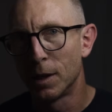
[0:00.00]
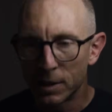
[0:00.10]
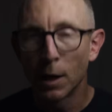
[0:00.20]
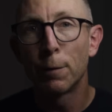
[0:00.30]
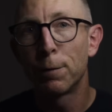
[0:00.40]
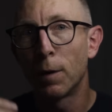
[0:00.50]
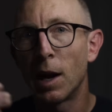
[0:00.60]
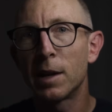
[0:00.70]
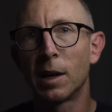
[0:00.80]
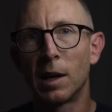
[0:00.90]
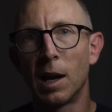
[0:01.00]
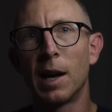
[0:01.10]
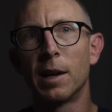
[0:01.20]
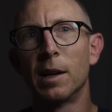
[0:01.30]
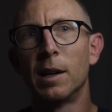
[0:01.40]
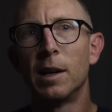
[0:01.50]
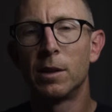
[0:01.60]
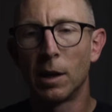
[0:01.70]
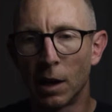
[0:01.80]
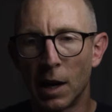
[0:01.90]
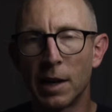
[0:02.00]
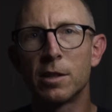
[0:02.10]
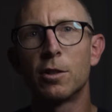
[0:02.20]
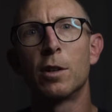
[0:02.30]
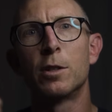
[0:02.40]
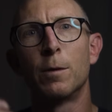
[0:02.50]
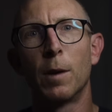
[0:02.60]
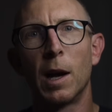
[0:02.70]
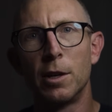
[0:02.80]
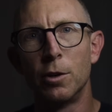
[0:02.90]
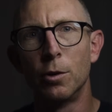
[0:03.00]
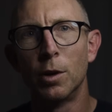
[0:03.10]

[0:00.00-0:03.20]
Instead of flying the glider, the glider starts to fly you.